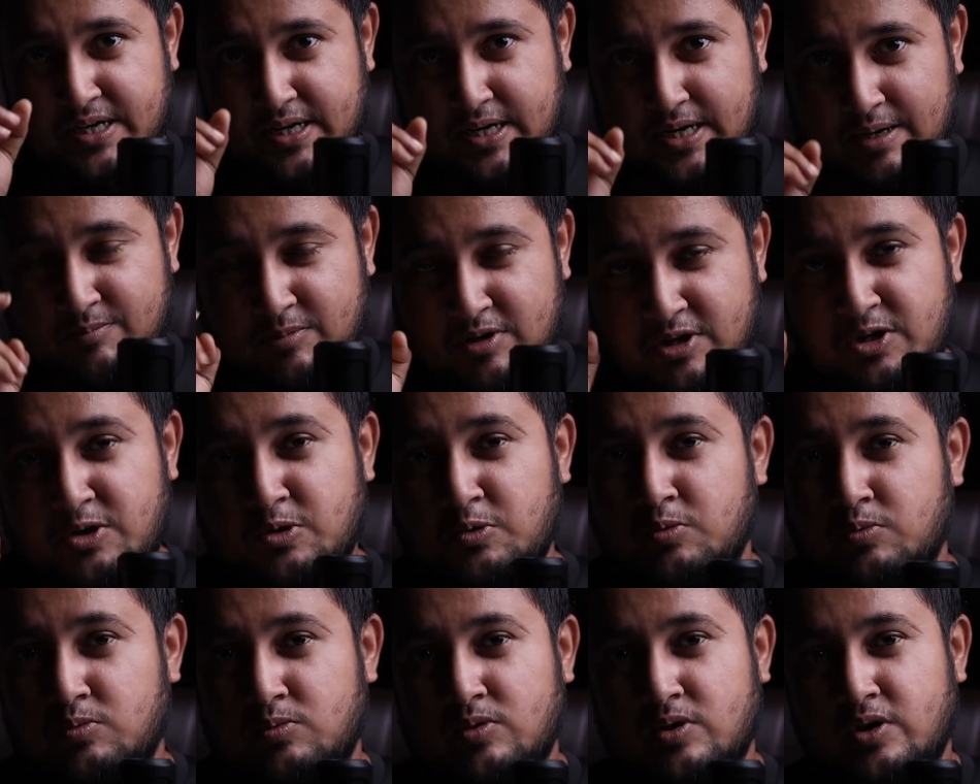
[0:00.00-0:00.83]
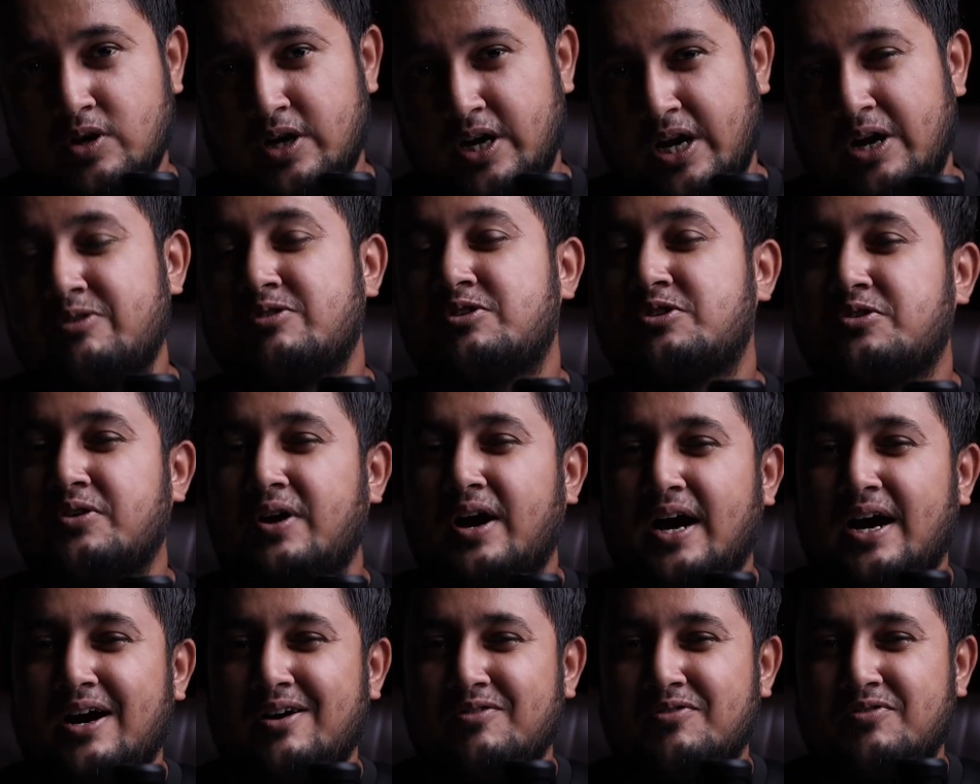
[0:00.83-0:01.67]
Number two, you need to
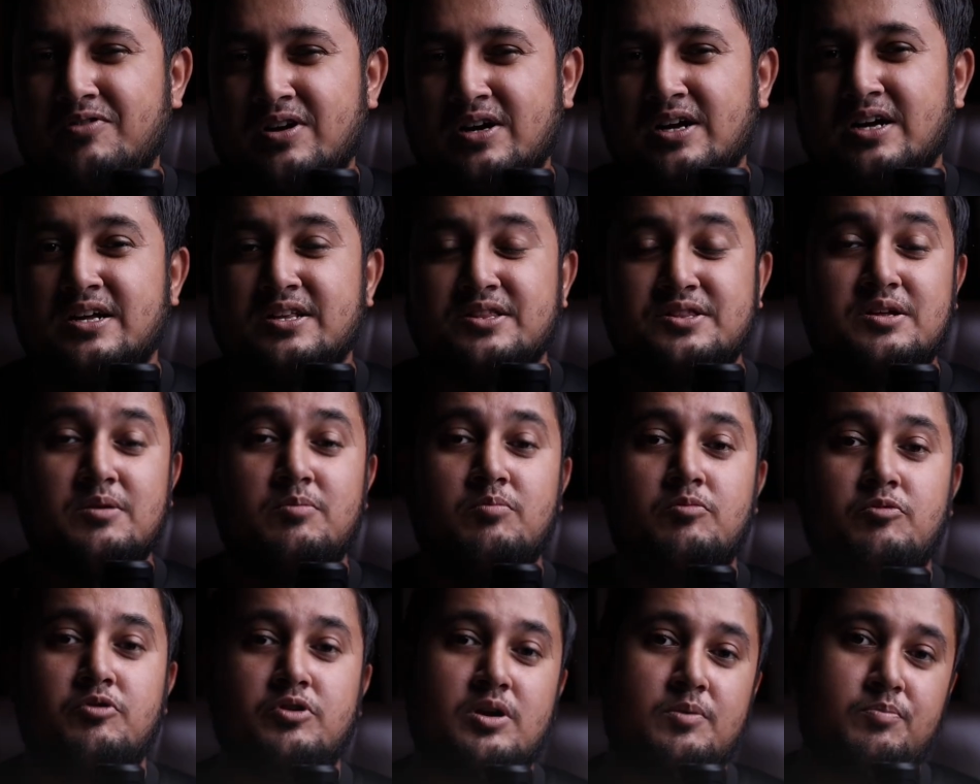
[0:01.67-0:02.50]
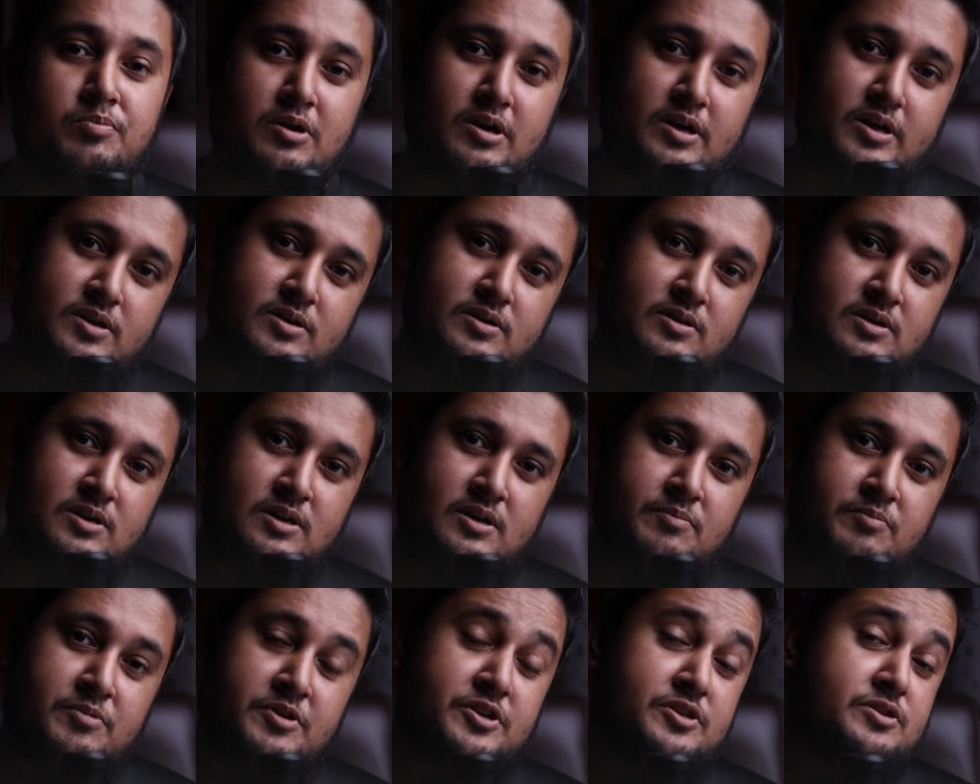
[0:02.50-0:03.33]
have the monopod,
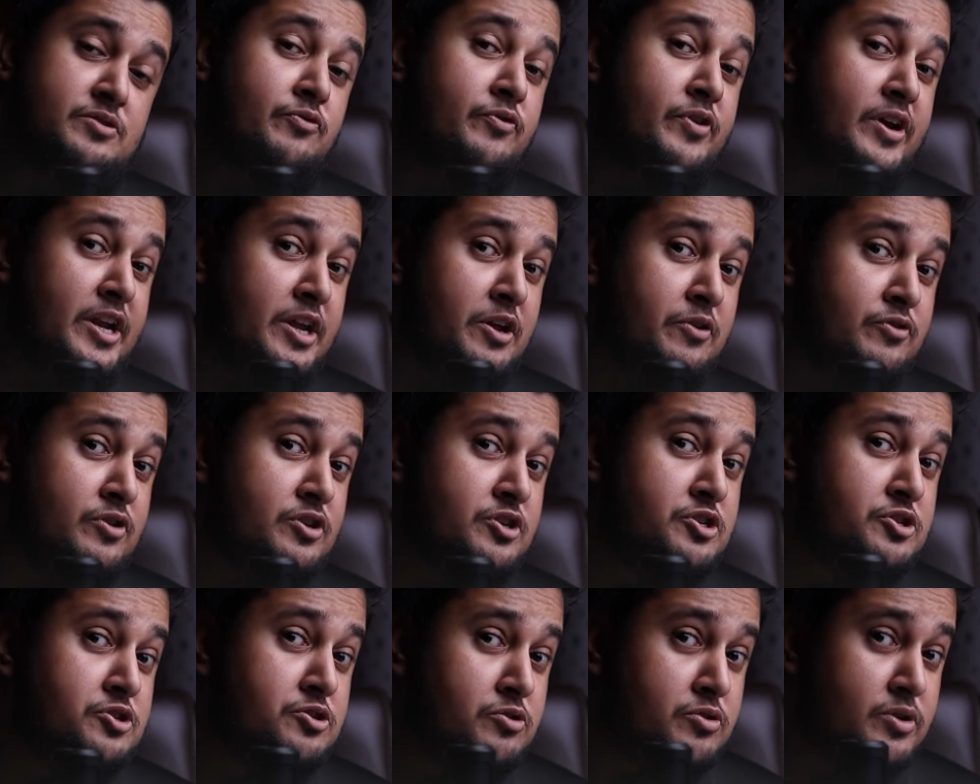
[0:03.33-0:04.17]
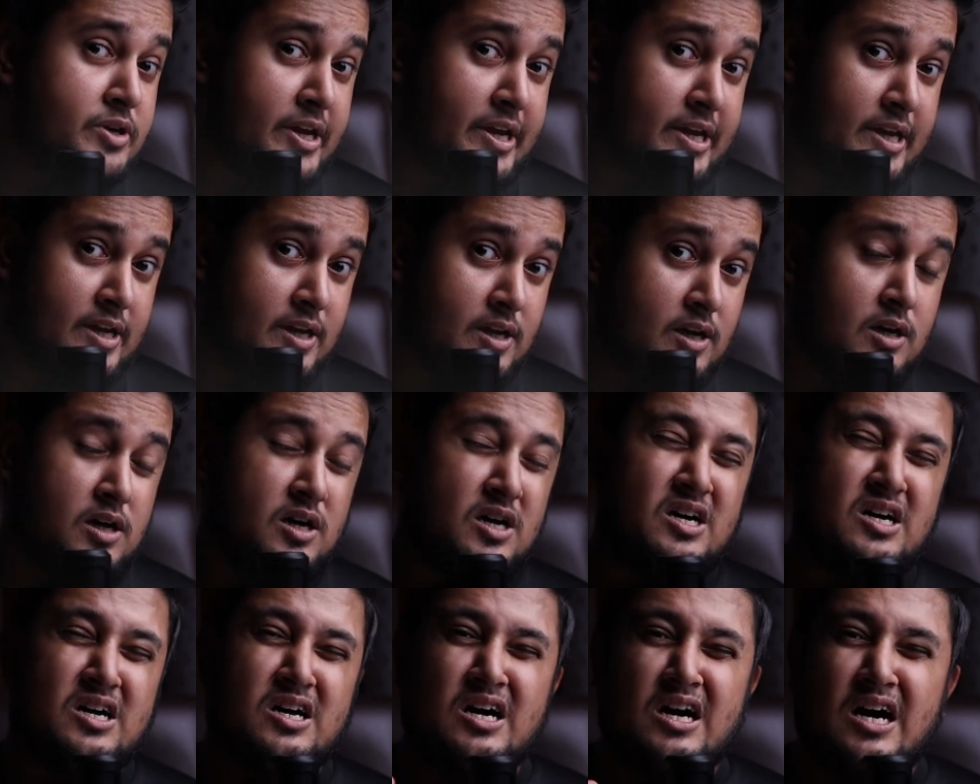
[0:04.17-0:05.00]
because when you are shooting
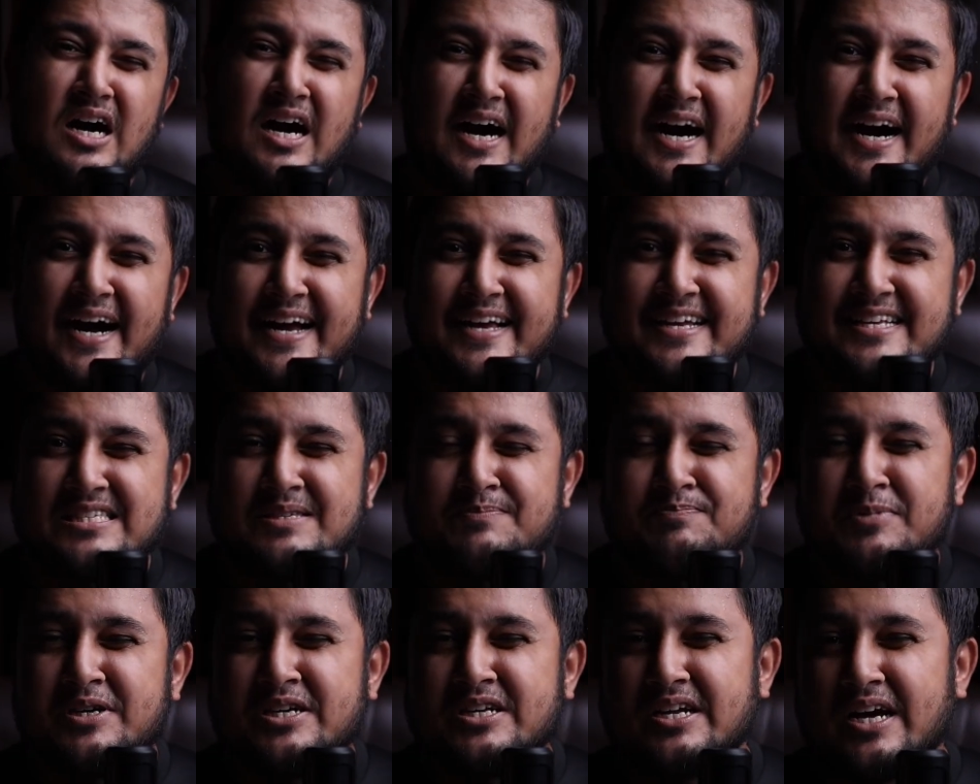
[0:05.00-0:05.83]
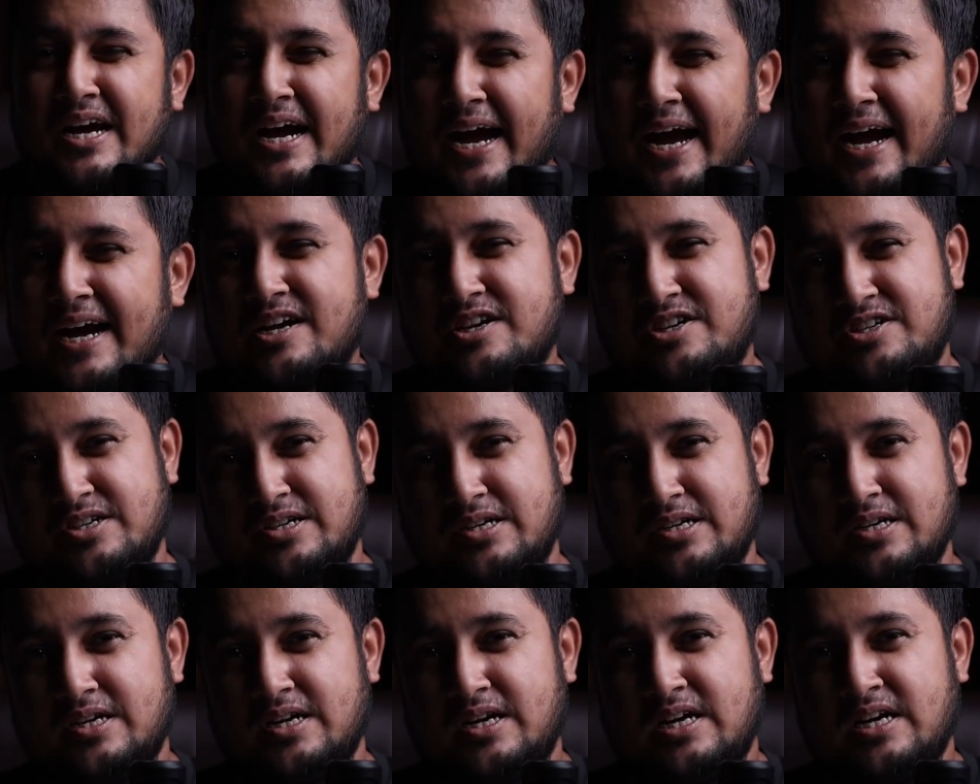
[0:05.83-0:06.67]
a high speed
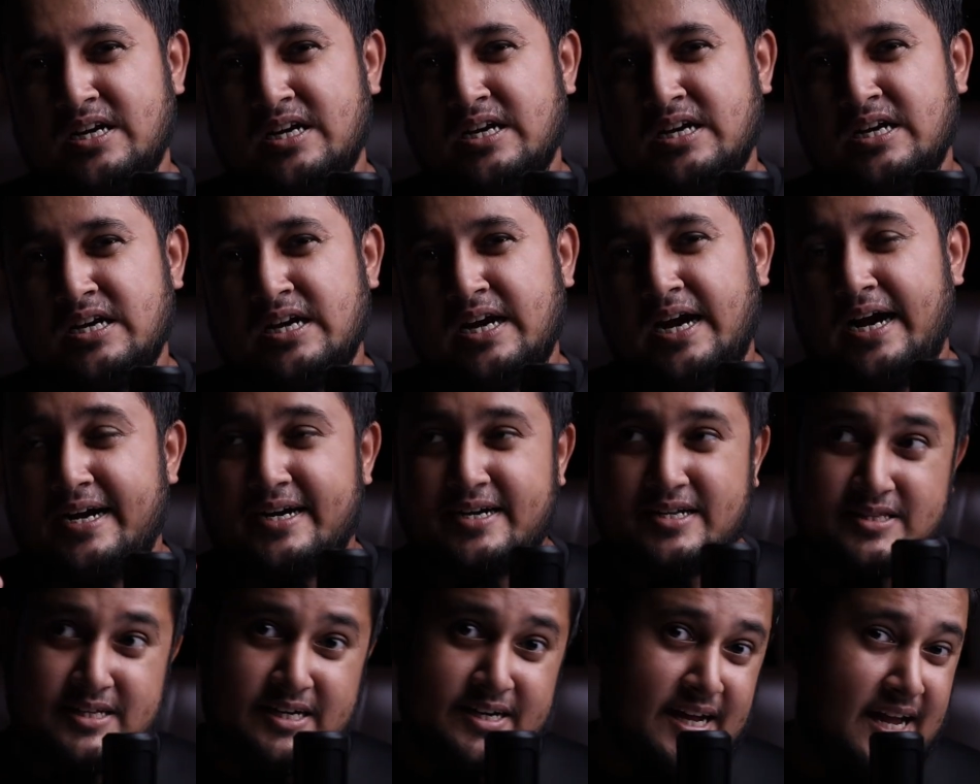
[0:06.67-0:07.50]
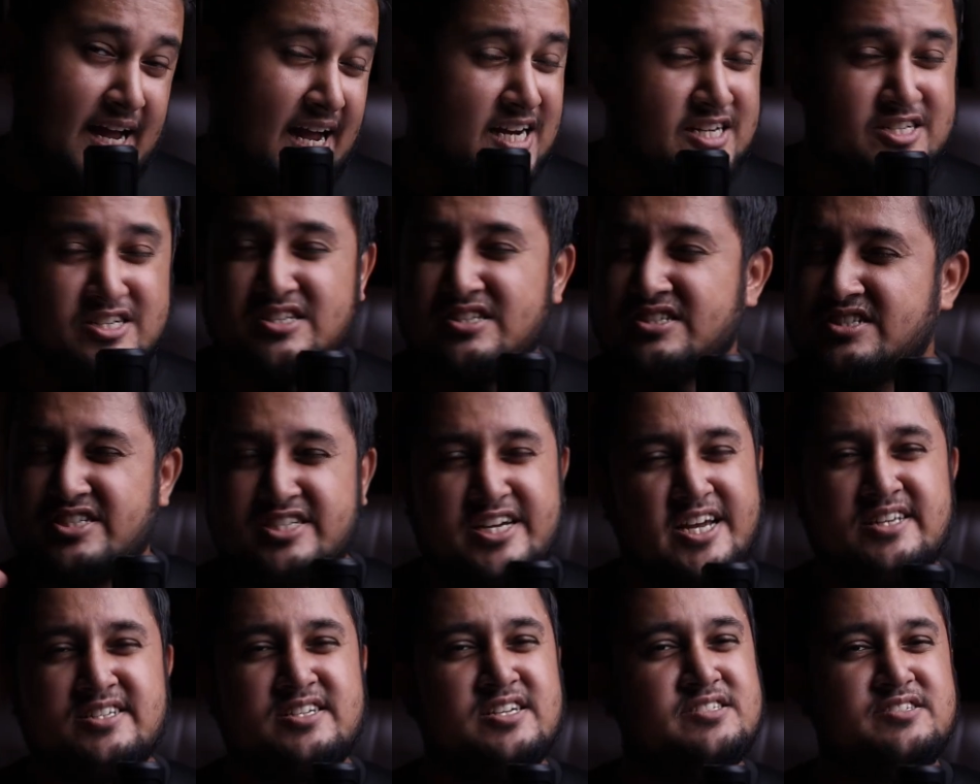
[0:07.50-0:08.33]
action and that action
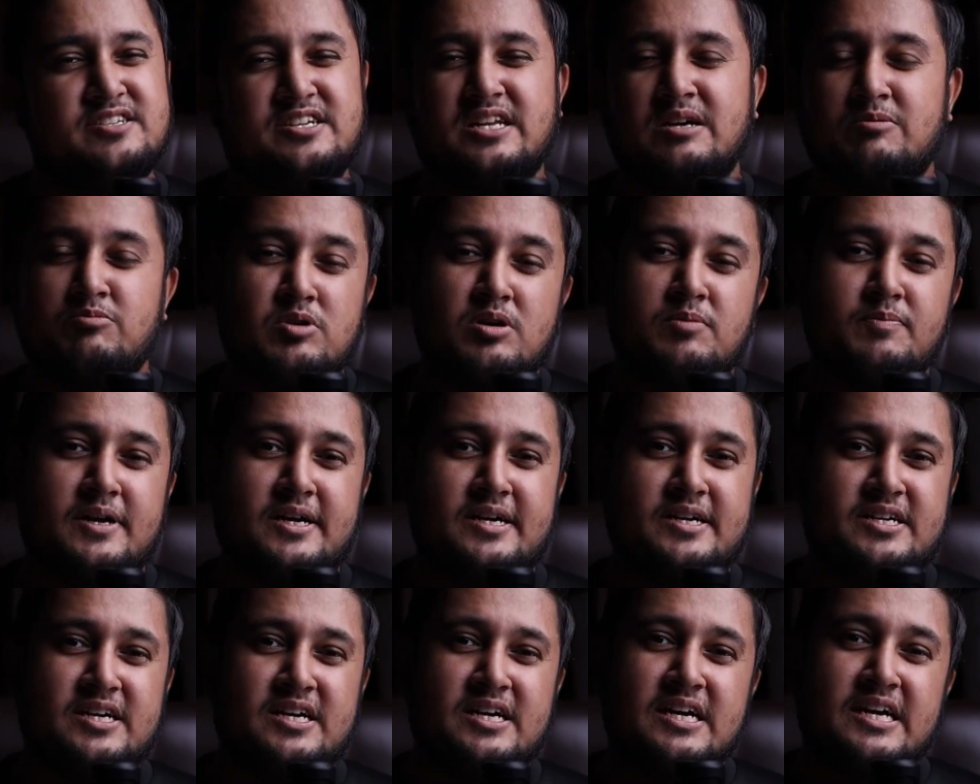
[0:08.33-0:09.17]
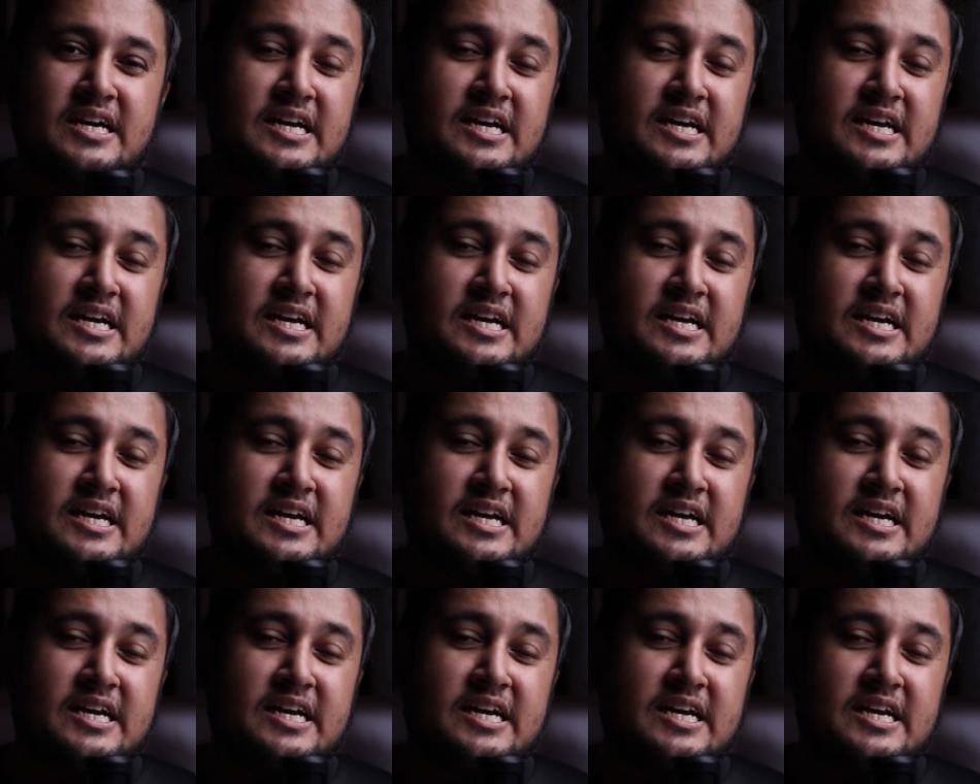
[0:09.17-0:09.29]
changes in a moment,